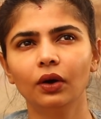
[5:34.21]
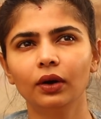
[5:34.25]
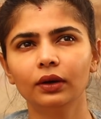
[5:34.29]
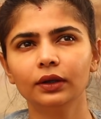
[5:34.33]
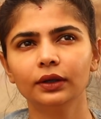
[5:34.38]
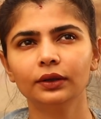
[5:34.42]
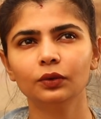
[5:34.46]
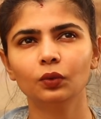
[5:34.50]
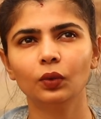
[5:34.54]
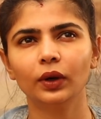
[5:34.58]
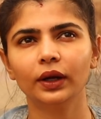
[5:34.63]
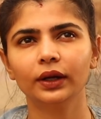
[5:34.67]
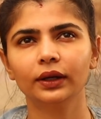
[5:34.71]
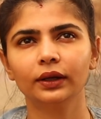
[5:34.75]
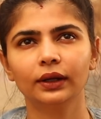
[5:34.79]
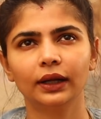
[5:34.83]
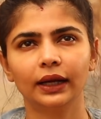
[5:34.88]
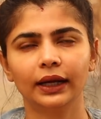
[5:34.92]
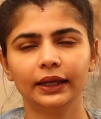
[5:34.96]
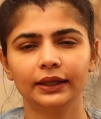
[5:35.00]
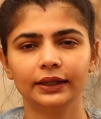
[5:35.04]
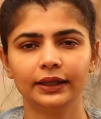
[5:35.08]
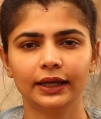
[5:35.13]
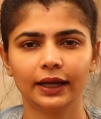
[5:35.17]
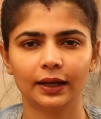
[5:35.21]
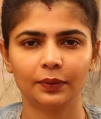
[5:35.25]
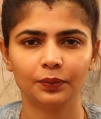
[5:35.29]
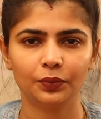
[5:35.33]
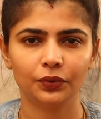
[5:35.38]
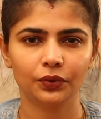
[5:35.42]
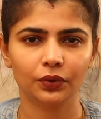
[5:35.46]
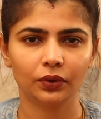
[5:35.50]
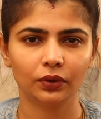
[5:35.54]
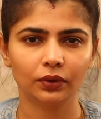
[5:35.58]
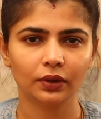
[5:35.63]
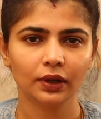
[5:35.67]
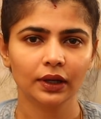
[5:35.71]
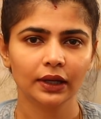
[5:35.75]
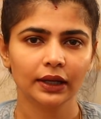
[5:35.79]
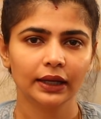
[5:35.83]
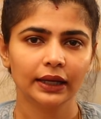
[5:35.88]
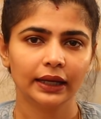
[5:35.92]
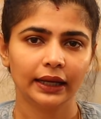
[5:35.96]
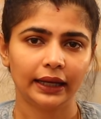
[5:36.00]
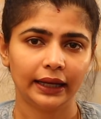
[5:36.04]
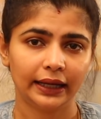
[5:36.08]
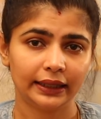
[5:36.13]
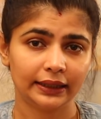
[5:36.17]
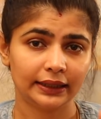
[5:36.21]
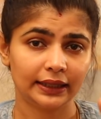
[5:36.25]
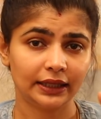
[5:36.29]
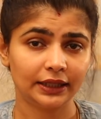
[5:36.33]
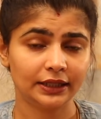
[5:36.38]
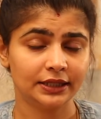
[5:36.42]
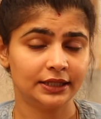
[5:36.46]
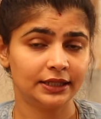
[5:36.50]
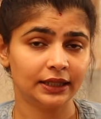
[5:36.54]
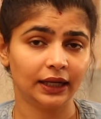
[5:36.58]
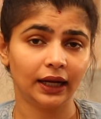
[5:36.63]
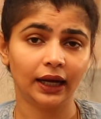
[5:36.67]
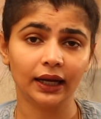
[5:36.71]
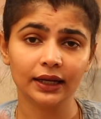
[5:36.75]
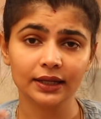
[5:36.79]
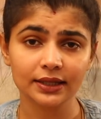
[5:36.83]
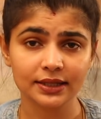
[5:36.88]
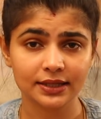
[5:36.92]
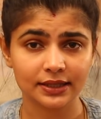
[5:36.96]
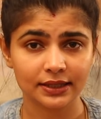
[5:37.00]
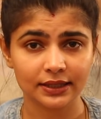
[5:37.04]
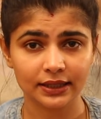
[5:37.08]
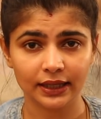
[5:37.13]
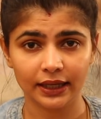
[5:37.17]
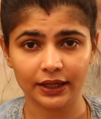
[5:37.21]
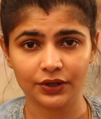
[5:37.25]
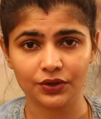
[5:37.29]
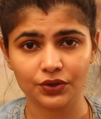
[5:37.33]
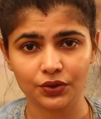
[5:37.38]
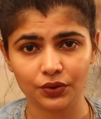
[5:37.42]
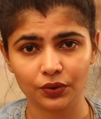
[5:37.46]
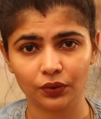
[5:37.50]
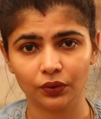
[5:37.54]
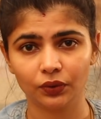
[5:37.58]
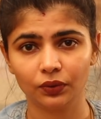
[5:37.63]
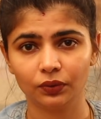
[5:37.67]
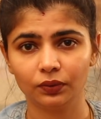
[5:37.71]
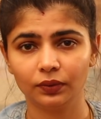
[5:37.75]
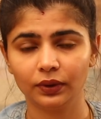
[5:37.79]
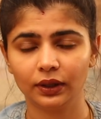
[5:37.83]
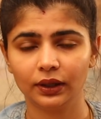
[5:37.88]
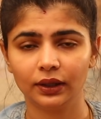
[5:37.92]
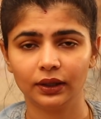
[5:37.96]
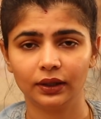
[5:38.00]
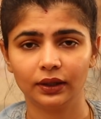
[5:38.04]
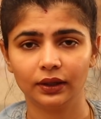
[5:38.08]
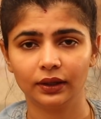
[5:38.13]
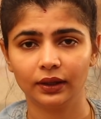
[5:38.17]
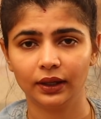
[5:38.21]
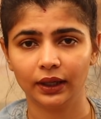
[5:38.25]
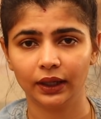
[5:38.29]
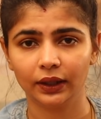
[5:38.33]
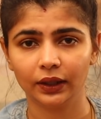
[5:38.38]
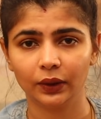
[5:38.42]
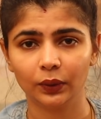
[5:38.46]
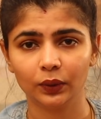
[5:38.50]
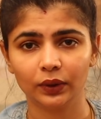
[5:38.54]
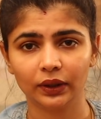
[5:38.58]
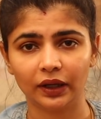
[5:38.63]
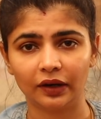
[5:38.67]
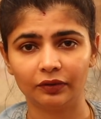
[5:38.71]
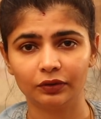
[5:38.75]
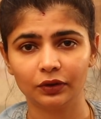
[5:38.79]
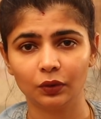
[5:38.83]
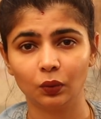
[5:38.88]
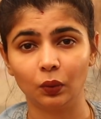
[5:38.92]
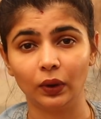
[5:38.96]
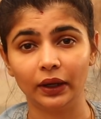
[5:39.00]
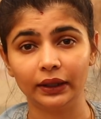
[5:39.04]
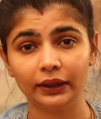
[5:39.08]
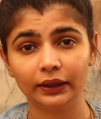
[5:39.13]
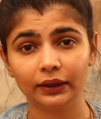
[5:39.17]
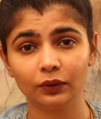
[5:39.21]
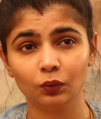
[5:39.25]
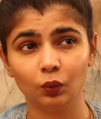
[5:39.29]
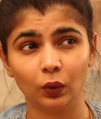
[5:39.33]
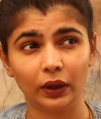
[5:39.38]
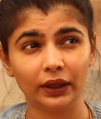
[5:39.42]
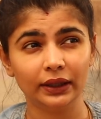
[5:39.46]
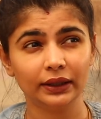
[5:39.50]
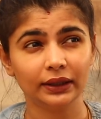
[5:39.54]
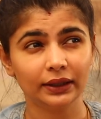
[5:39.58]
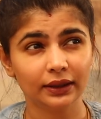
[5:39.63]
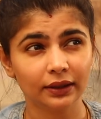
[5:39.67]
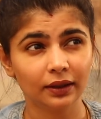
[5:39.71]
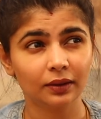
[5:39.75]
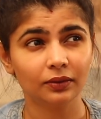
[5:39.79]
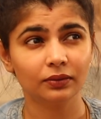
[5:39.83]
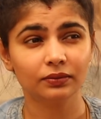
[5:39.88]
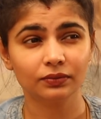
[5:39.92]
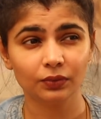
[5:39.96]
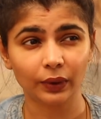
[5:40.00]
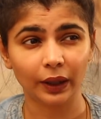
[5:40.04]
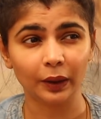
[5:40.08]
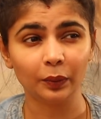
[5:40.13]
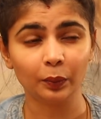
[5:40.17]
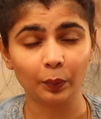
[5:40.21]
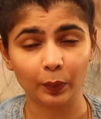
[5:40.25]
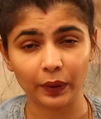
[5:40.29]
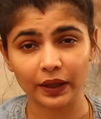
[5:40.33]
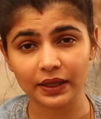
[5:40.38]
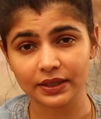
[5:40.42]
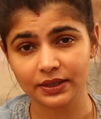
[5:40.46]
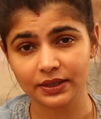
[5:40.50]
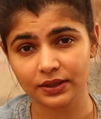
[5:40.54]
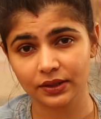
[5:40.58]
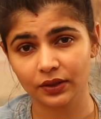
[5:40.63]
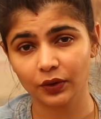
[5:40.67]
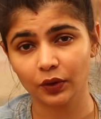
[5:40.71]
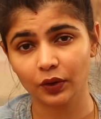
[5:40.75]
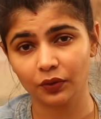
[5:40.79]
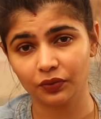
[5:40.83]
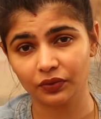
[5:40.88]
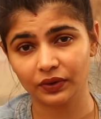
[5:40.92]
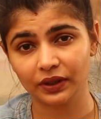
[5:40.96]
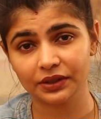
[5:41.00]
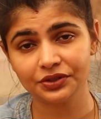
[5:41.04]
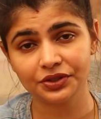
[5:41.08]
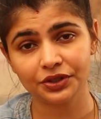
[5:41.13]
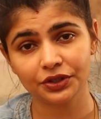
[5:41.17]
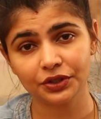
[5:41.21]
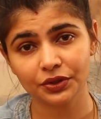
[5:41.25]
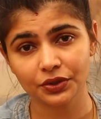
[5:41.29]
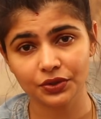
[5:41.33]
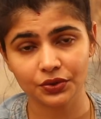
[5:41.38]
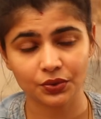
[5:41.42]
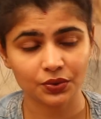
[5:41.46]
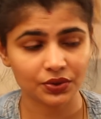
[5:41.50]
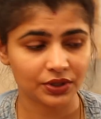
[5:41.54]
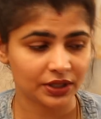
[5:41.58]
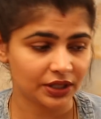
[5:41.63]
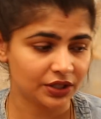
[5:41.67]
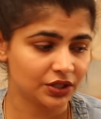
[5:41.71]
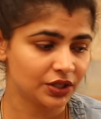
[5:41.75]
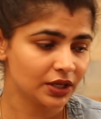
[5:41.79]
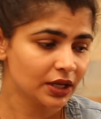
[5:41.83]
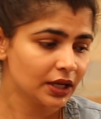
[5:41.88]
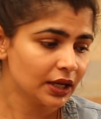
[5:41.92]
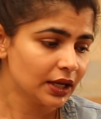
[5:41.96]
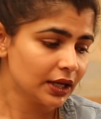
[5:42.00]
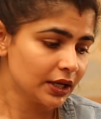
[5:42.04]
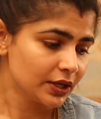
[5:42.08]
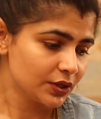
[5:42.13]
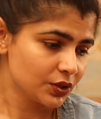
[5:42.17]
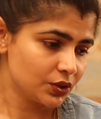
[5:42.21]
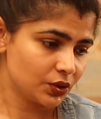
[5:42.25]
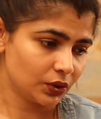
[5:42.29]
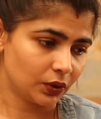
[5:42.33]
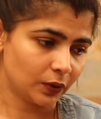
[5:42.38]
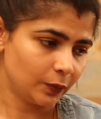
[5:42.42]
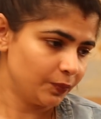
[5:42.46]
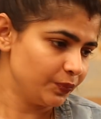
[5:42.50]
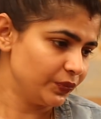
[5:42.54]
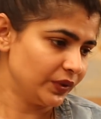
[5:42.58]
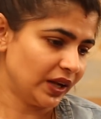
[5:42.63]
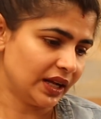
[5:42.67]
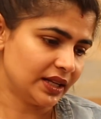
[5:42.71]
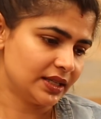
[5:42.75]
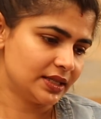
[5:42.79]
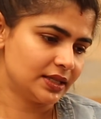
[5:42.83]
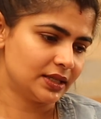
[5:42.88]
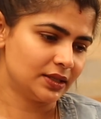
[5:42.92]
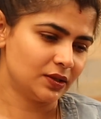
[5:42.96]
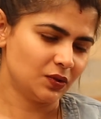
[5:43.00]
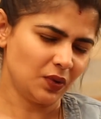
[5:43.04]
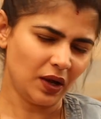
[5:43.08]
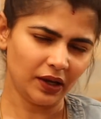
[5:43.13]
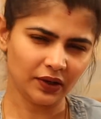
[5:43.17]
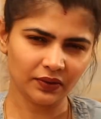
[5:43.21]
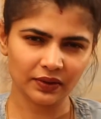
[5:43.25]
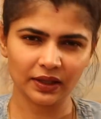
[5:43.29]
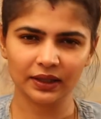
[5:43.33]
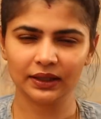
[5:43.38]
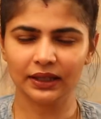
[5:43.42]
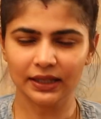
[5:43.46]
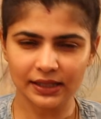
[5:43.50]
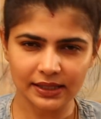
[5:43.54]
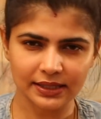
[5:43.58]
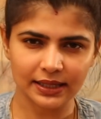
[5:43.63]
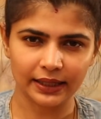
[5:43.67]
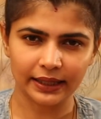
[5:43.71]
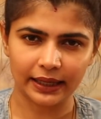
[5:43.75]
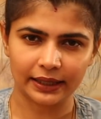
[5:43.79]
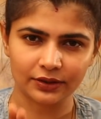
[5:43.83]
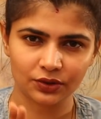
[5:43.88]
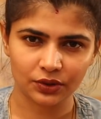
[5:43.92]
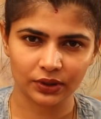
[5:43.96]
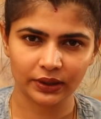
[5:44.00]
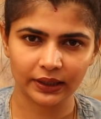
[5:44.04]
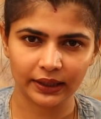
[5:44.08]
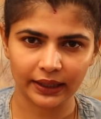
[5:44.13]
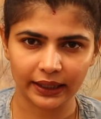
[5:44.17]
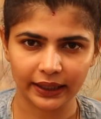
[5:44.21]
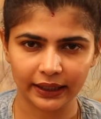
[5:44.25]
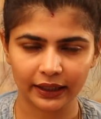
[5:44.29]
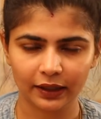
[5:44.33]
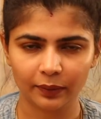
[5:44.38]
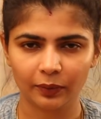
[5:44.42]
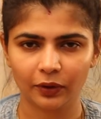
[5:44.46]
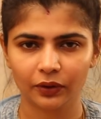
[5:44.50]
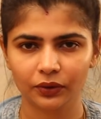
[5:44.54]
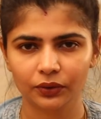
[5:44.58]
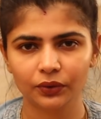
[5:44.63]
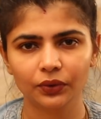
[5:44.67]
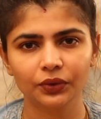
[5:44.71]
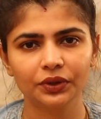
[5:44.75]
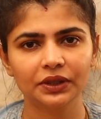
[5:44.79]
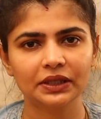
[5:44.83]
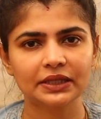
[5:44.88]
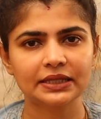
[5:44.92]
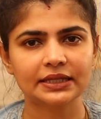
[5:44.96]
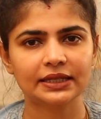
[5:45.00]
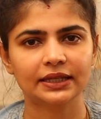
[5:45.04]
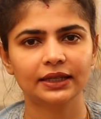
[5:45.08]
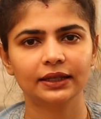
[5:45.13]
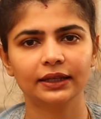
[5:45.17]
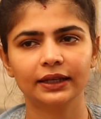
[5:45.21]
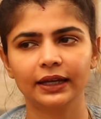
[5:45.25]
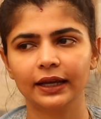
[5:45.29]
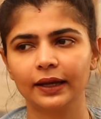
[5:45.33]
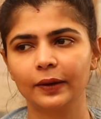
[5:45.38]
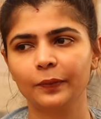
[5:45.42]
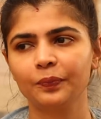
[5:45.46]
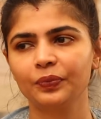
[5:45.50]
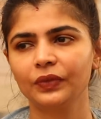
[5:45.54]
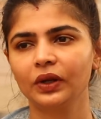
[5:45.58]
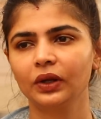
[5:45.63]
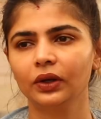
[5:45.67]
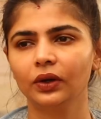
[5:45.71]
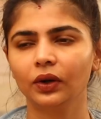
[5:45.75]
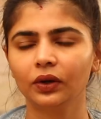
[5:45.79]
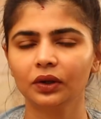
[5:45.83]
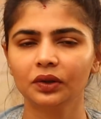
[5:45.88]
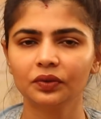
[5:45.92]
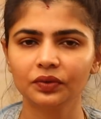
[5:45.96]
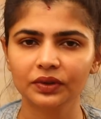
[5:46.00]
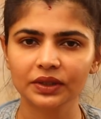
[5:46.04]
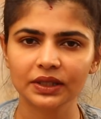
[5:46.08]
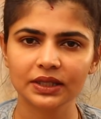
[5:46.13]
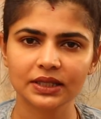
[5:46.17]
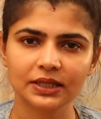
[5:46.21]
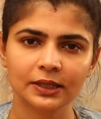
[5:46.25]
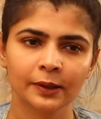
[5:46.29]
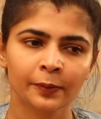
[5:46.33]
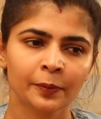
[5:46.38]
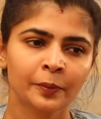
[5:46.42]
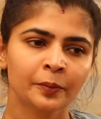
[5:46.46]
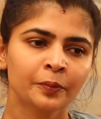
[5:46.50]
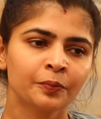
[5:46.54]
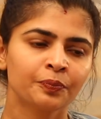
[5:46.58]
all-in-one honey ampoule, and that jar is yet to run out after 1+ year of continuous usage. So that's one of the things that I actually like about Korean skincare. A lot of these